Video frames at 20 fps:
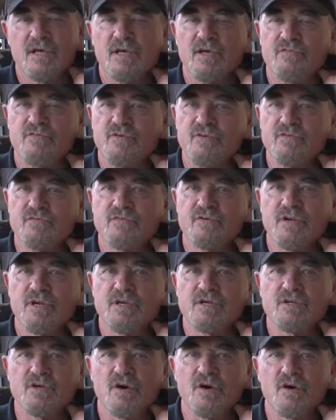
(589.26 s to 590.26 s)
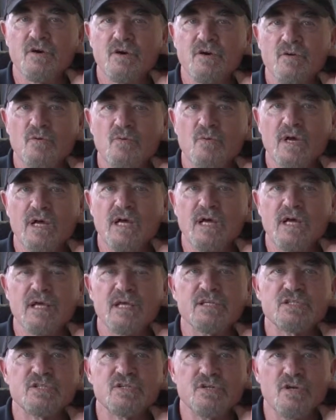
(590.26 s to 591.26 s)
If you've got a dog where
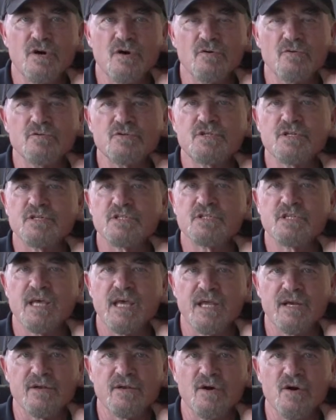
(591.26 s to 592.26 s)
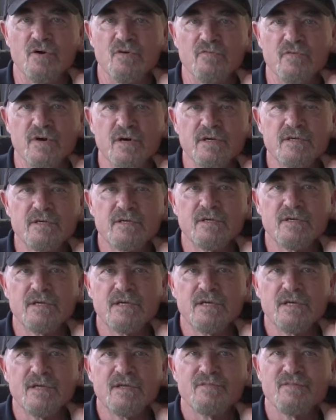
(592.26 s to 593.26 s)
his nose is taken over,
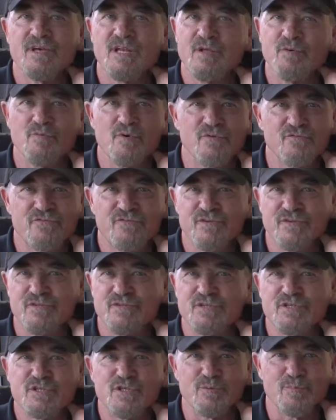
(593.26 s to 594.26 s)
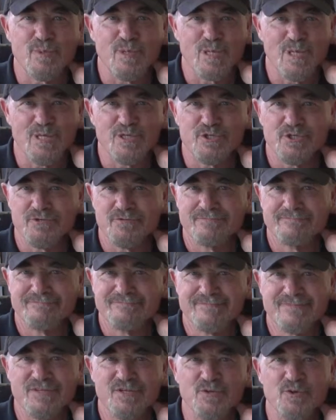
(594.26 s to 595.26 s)
then he won't feel the stimulation.
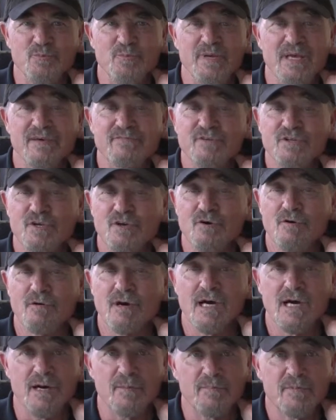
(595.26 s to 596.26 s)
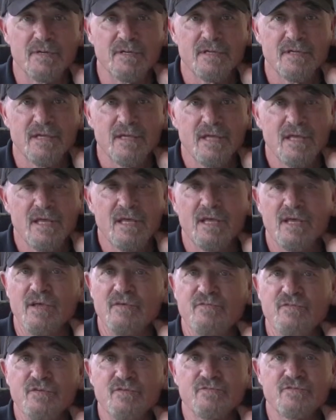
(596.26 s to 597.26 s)
You may have to go up.
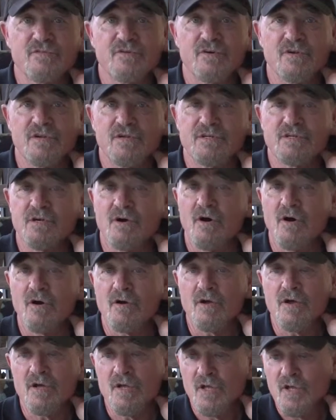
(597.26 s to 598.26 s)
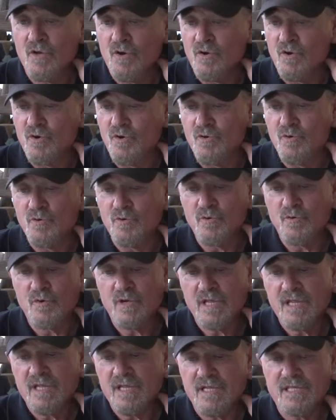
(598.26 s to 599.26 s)
If you've got a dog who
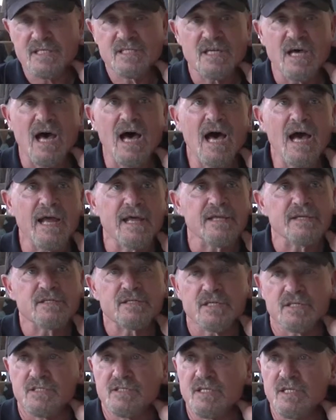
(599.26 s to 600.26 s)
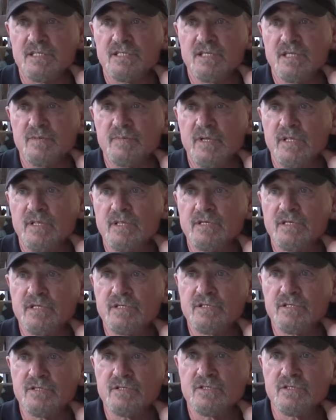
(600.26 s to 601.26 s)
his eyes has seen something in the
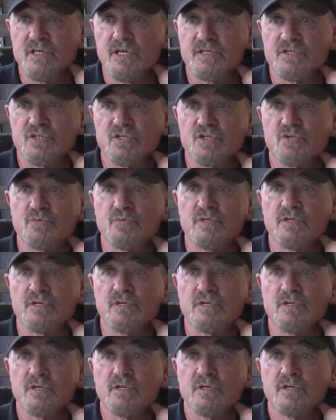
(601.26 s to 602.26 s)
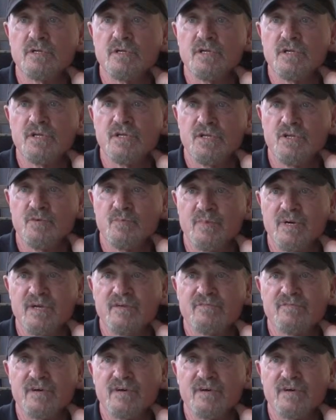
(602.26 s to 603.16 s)
distance, there's a squirrel, you might